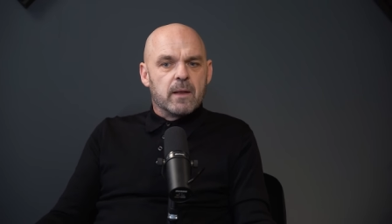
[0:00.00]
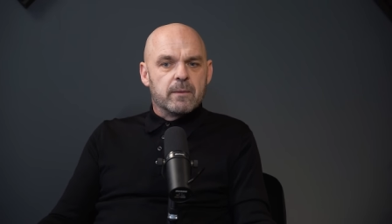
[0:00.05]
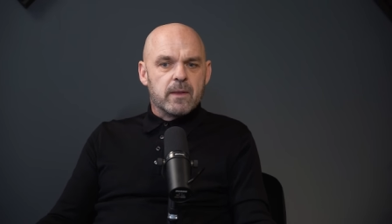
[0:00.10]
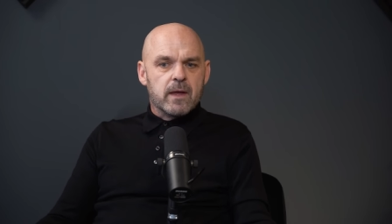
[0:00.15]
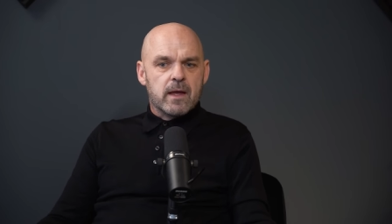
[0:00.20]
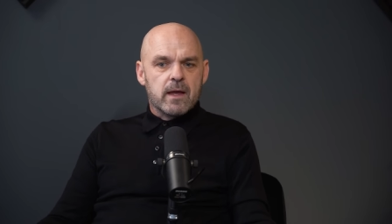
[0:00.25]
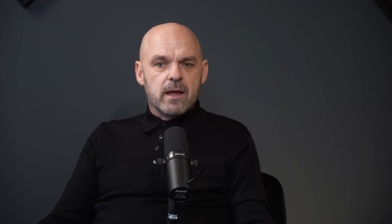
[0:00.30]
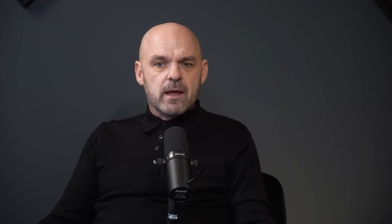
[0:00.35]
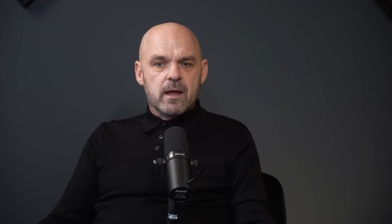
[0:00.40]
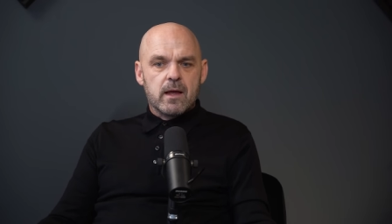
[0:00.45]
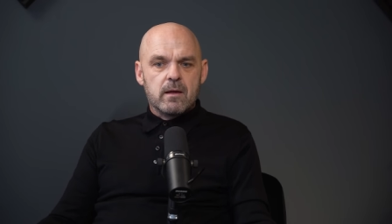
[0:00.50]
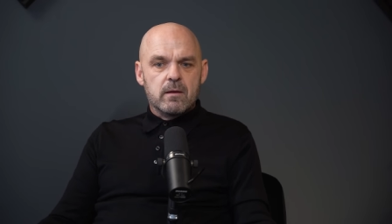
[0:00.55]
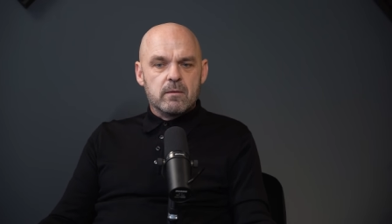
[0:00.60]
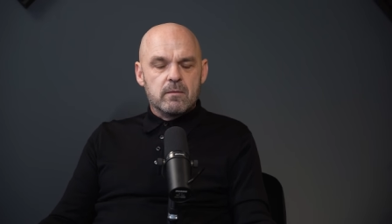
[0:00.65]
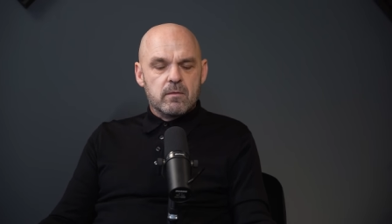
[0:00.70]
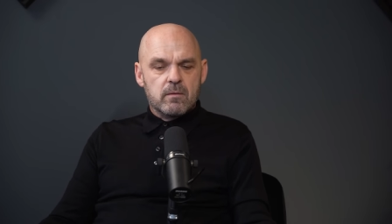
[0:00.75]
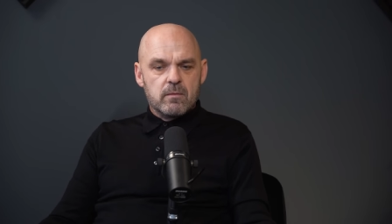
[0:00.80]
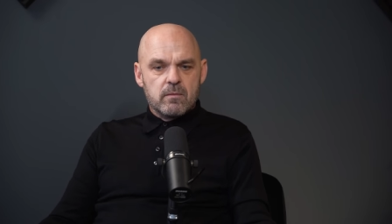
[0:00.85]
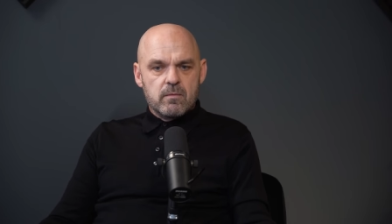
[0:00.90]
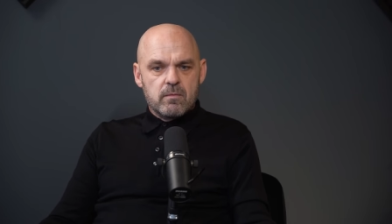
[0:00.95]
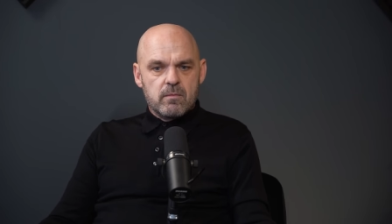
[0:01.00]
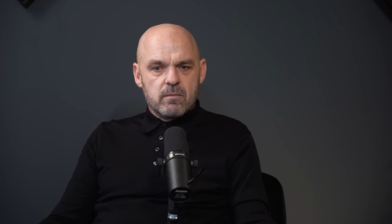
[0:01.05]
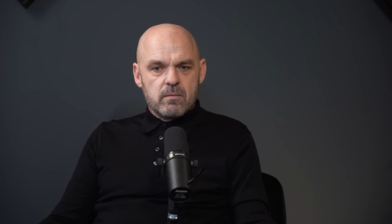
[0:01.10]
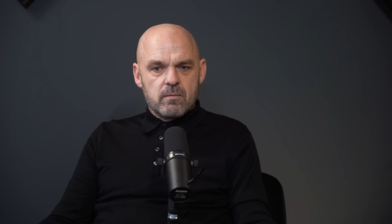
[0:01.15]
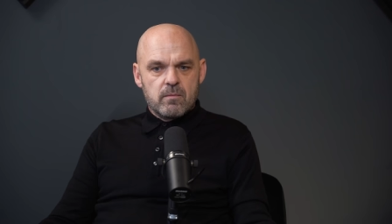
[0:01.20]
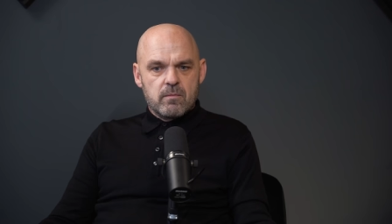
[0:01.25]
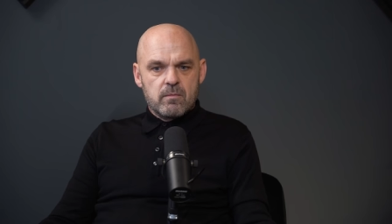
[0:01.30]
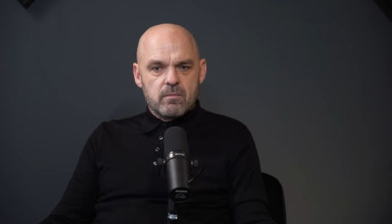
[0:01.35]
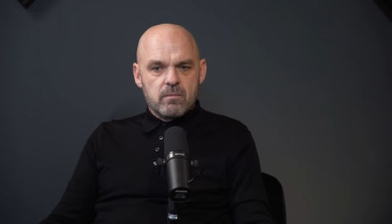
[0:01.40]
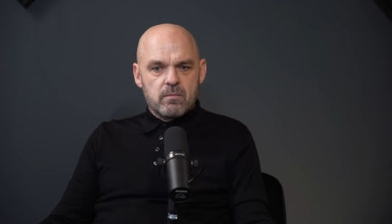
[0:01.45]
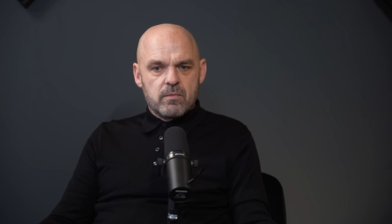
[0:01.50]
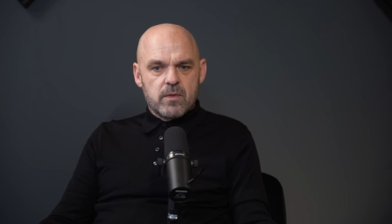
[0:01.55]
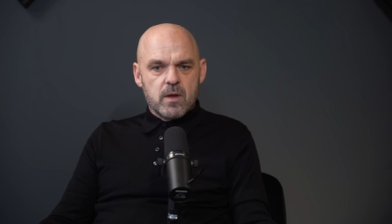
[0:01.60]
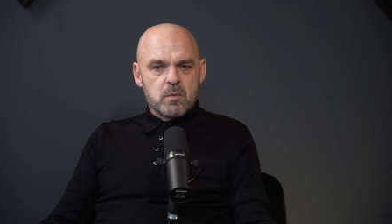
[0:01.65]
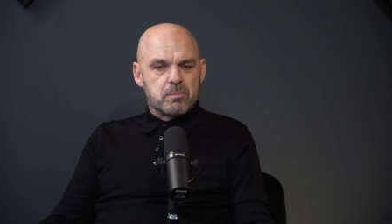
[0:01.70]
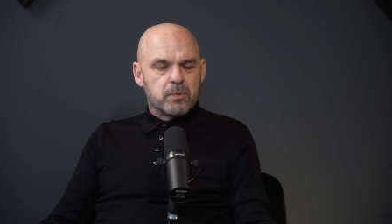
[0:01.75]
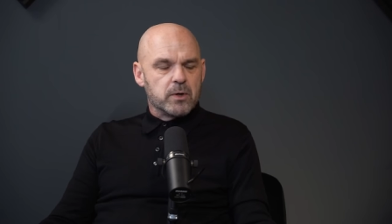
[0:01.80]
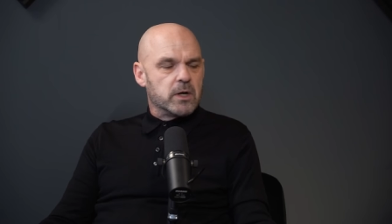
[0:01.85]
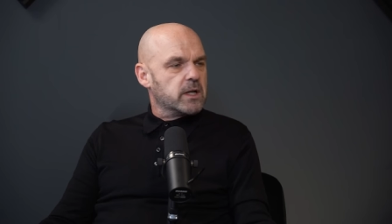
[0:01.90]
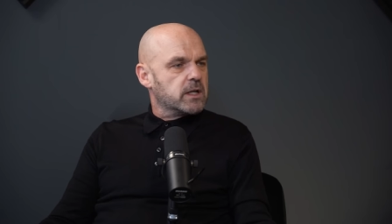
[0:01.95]
And their
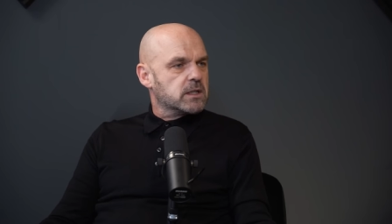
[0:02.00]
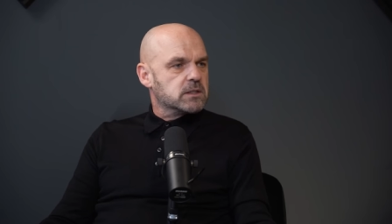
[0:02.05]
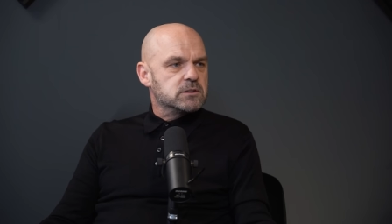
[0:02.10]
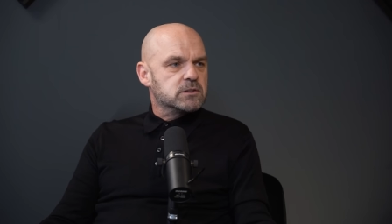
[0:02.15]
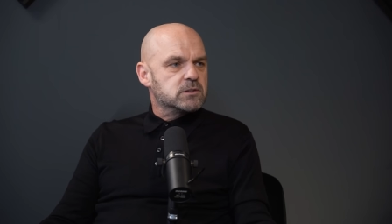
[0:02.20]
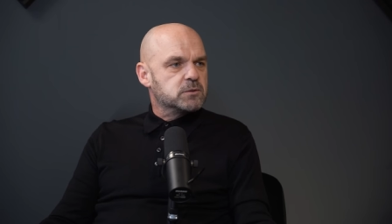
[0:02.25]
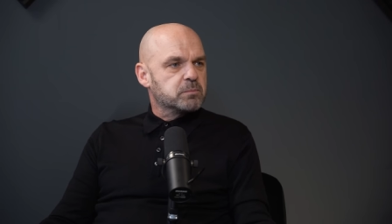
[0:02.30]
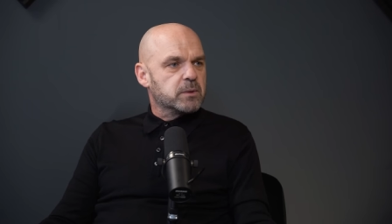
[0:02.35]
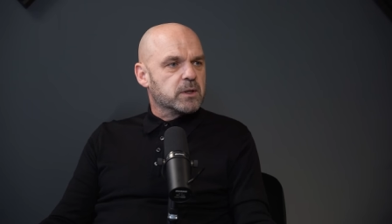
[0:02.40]
brilliance,